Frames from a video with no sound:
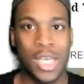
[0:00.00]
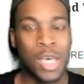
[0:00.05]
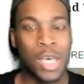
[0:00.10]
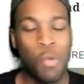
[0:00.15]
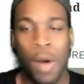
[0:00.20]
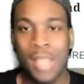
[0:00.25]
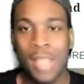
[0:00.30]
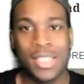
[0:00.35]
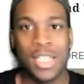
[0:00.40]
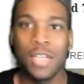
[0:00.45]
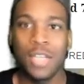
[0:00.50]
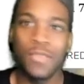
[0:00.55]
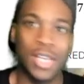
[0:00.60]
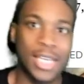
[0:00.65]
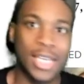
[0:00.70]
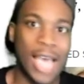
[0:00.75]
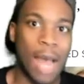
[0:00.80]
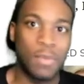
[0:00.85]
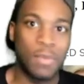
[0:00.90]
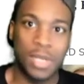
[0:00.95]
He wasn't even the
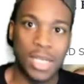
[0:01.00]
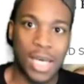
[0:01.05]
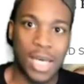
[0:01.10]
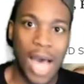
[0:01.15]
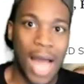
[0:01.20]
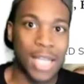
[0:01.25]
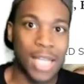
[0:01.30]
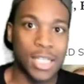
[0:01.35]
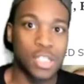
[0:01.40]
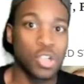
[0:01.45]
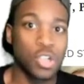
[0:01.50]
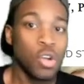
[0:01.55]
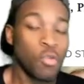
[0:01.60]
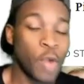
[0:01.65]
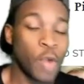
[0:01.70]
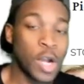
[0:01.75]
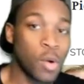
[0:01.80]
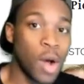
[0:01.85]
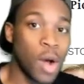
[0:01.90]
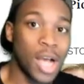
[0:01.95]
captain in college.
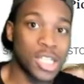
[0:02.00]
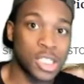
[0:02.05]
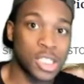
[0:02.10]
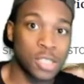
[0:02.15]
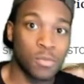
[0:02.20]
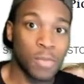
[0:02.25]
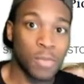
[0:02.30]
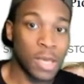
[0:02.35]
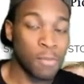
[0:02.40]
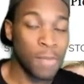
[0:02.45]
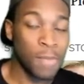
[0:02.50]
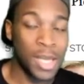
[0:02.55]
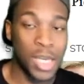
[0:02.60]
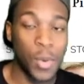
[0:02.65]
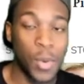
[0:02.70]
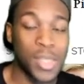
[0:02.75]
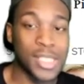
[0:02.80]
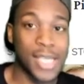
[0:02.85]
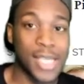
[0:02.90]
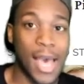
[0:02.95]
Raekwon
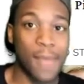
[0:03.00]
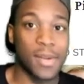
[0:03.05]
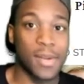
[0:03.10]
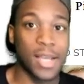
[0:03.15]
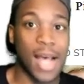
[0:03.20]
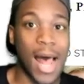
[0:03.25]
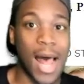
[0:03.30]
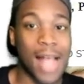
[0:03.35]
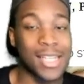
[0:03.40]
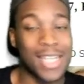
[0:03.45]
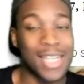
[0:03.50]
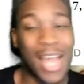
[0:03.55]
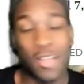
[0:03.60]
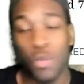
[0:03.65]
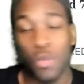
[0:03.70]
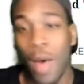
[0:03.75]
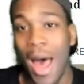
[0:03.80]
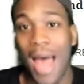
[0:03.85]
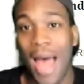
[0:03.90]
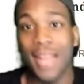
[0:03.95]
McMillan was a captain in college, and that's
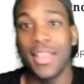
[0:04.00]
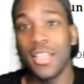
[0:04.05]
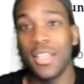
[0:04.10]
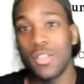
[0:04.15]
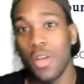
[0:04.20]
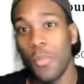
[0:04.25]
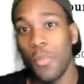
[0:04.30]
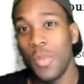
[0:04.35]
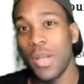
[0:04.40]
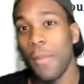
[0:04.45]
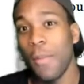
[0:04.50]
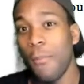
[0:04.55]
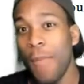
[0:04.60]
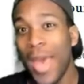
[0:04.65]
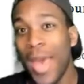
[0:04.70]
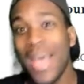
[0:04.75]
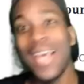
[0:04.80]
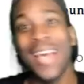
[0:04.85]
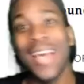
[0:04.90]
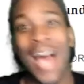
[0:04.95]
who I think is going to be the
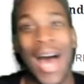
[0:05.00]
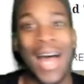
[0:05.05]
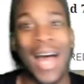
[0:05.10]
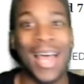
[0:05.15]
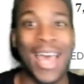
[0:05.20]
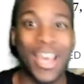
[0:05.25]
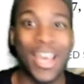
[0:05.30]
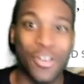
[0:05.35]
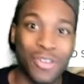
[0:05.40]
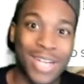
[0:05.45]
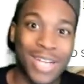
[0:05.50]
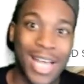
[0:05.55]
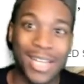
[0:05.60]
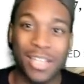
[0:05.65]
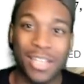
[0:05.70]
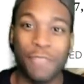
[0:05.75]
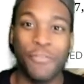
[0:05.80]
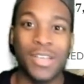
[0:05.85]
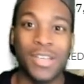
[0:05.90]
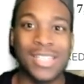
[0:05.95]
main guy anchoring that
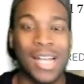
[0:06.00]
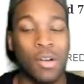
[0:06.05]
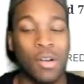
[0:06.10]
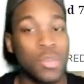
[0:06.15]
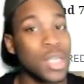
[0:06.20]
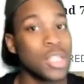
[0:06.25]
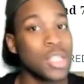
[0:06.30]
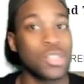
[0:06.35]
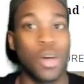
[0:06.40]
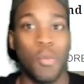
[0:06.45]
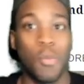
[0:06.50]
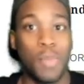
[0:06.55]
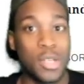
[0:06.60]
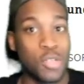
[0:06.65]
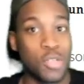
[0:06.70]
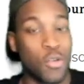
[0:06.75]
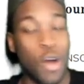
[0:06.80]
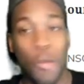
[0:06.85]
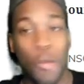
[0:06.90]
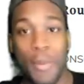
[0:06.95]
defense. I don't think it's going to be
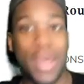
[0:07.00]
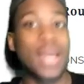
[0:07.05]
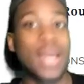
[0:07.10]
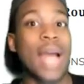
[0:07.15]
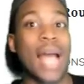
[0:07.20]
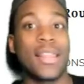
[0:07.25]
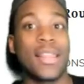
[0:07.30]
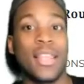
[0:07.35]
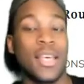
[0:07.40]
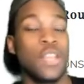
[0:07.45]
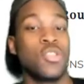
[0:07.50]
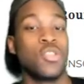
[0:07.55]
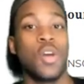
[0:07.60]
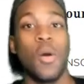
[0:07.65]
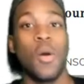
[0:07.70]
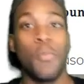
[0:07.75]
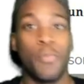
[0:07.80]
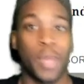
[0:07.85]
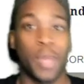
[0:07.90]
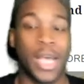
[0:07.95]
Jerome Baker. I think he's
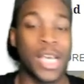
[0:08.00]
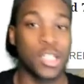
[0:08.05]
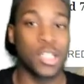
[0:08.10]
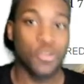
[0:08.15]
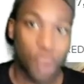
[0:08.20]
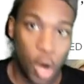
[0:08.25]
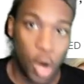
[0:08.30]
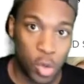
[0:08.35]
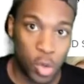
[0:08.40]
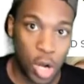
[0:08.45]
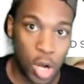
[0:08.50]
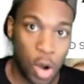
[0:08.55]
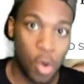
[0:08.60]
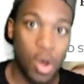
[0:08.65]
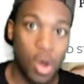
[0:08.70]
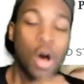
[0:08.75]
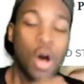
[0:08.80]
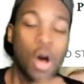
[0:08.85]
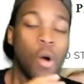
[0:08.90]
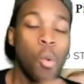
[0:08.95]
going to play his role, though,
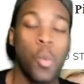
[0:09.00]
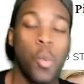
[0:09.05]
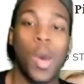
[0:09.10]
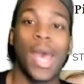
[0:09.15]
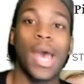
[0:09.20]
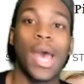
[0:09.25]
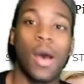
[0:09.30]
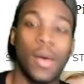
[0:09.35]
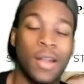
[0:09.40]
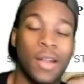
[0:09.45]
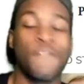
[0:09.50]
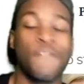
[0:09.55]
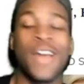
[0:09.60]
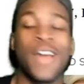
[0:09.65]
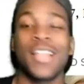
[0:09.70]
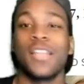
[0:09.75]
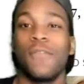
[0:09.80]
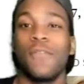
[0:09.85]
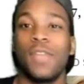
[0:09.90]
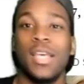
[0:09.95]
well and
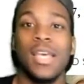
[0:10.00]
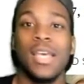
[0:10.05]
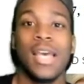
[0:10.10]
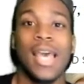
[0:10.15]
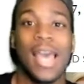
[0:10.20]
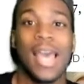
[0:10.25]
effectively.